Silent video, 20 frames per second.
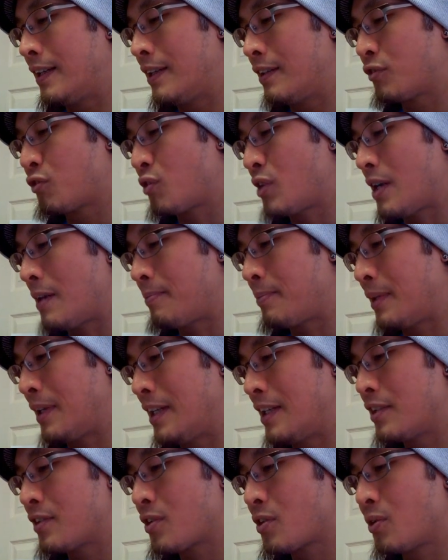drop
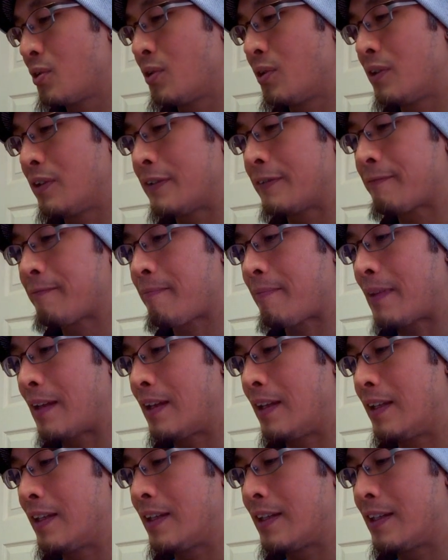insole.
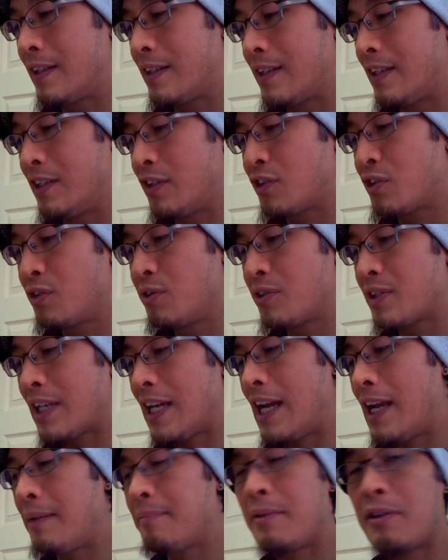The shoes
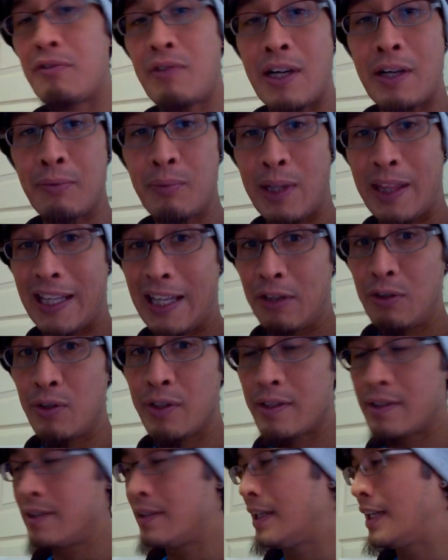can be run
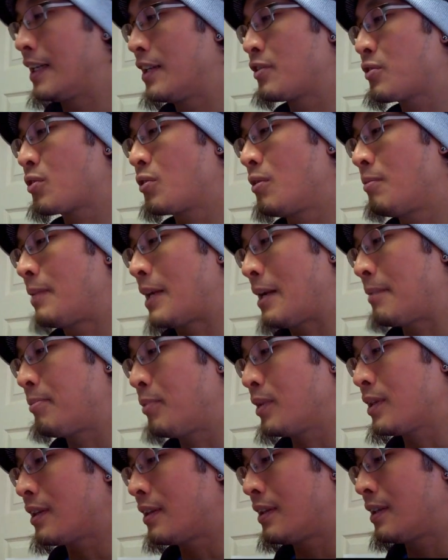without an insole, but I
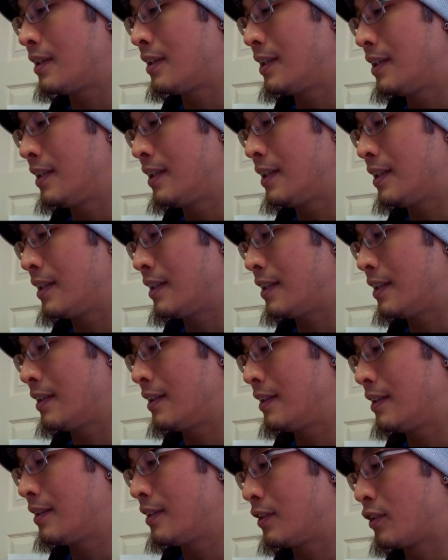put
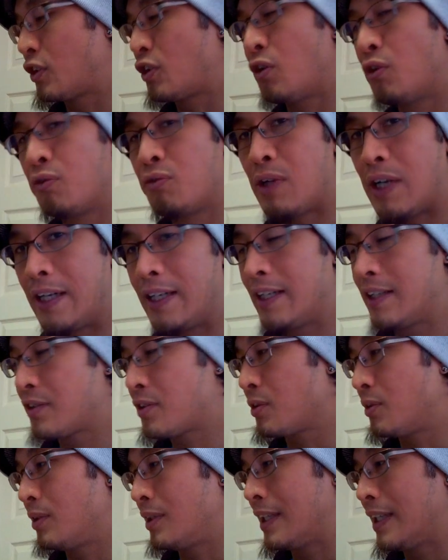the Go Run
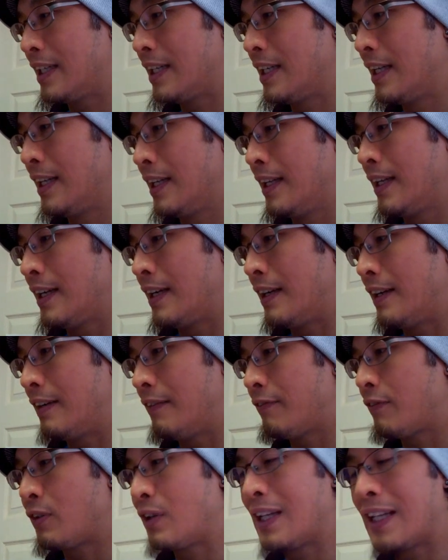insole in
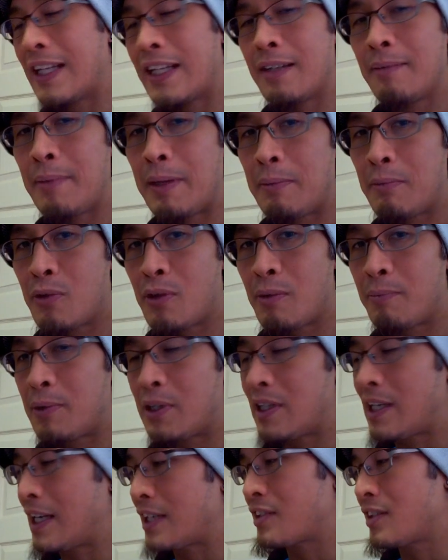for a little bit more
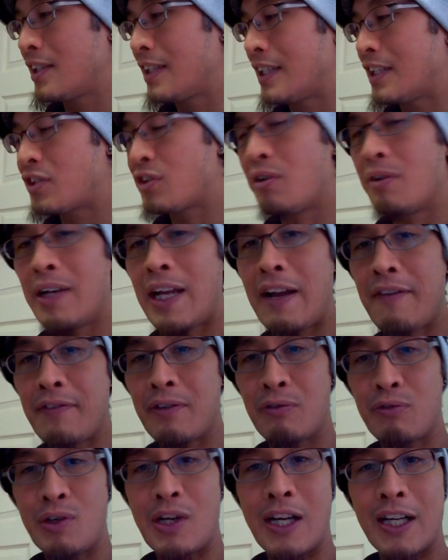protection. These don't have
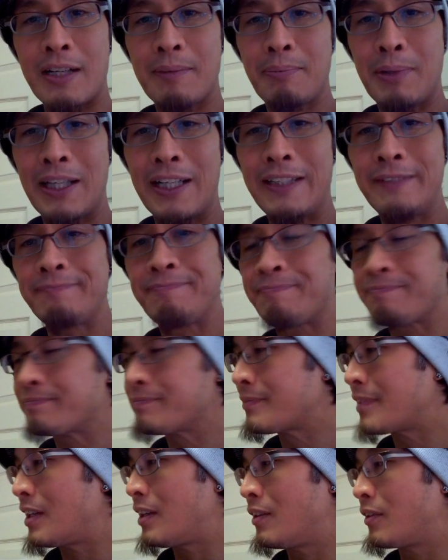a rock plate,
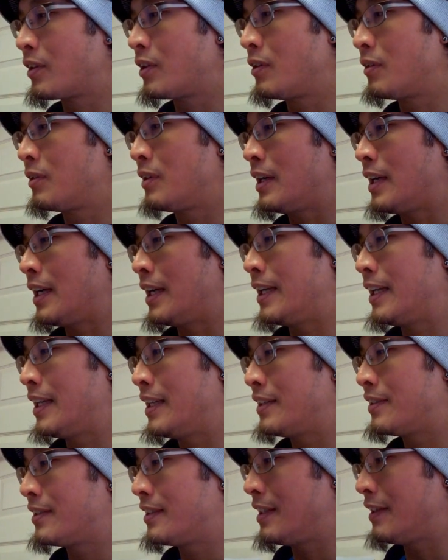although
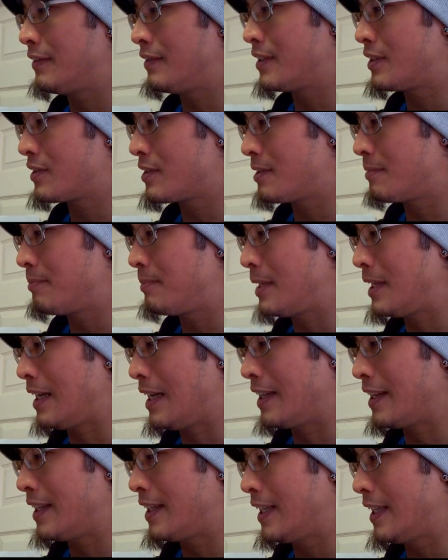there's a bit,
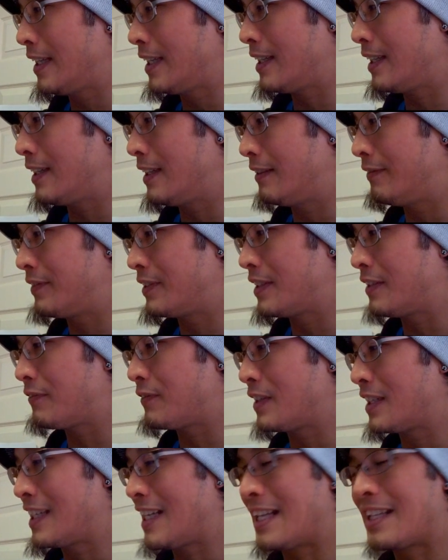I think, of a
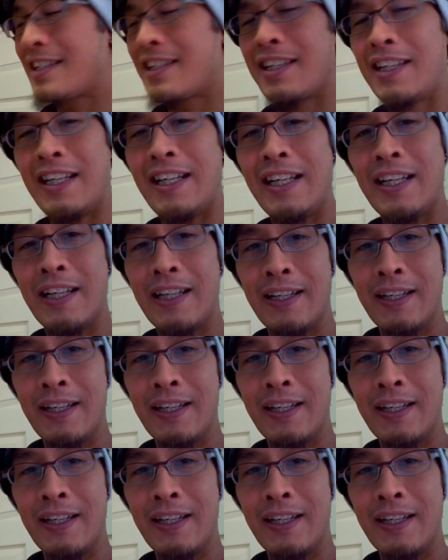different density